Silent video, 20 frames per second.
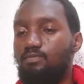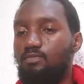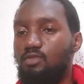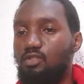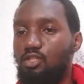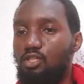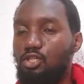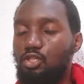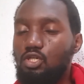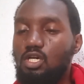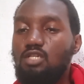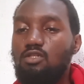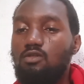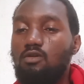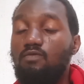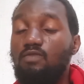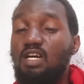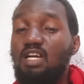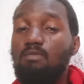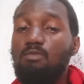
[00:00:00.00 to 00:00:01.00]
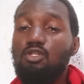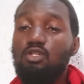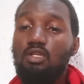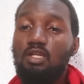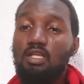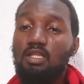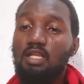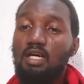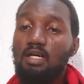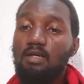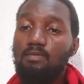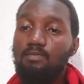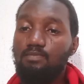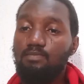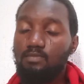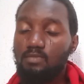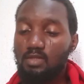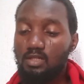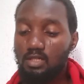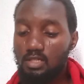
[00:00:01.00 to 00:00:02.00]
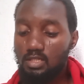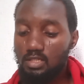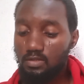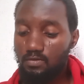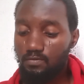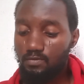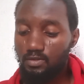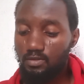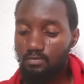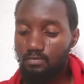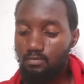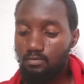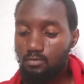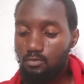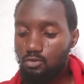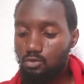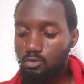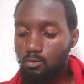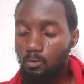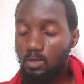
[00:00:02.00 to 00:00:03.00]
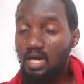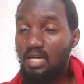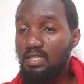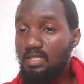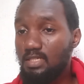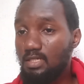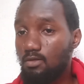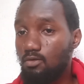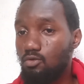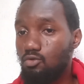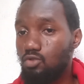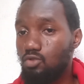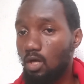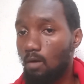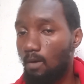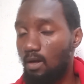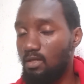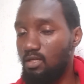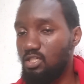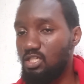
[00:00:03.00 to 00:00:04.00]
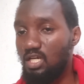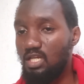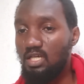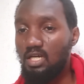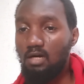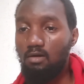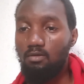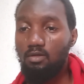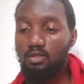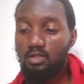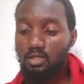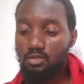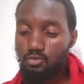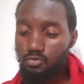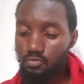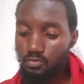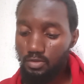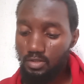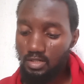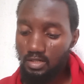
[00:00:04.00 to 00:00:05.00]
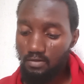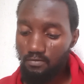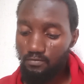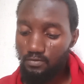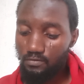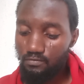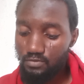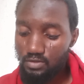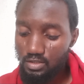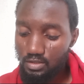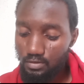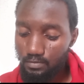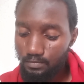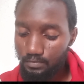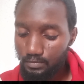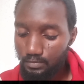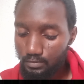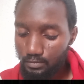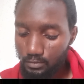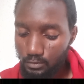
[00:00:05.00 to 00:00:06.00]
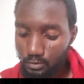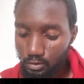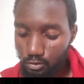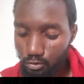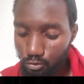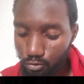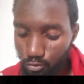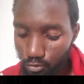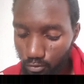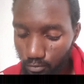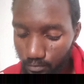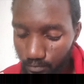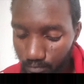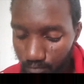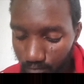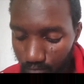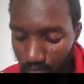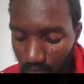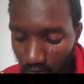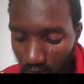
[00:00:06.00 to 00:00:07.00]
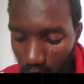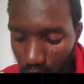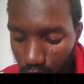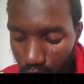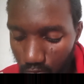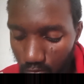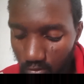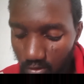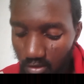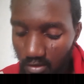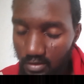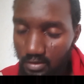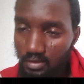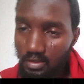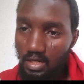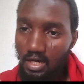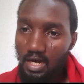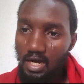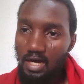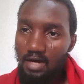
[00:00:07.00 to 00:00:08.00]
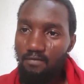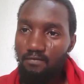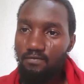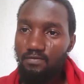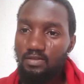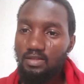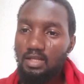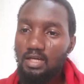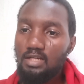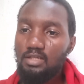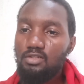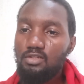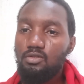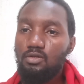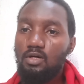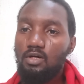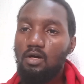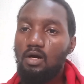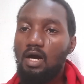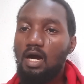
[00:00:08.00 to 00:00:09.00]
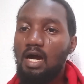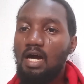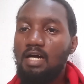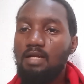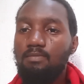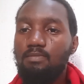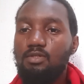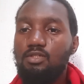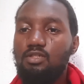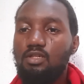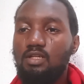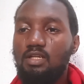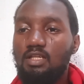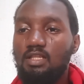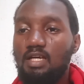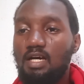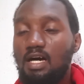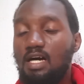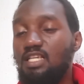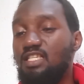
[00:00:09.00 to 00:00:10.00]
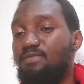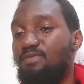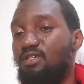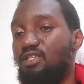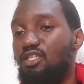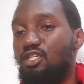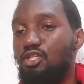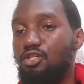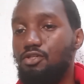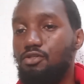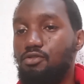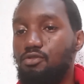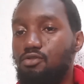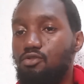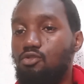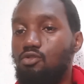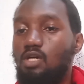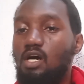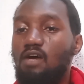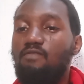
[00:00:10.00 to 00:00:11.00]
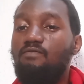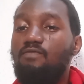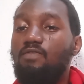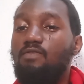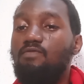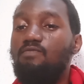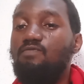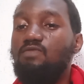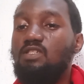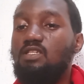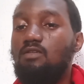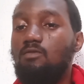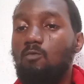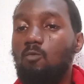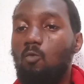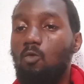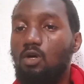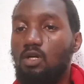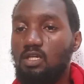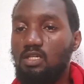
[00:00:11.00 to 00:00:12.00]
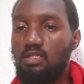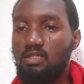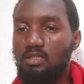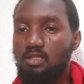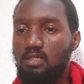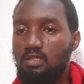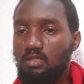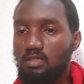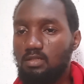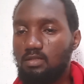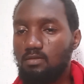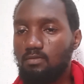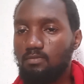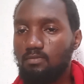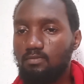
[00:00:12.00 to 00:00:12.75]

The issuance of the admission letter is free. So we add zero to our initially calculated 250 euro. So now, after your admission letter has been issued, you have 15 working days.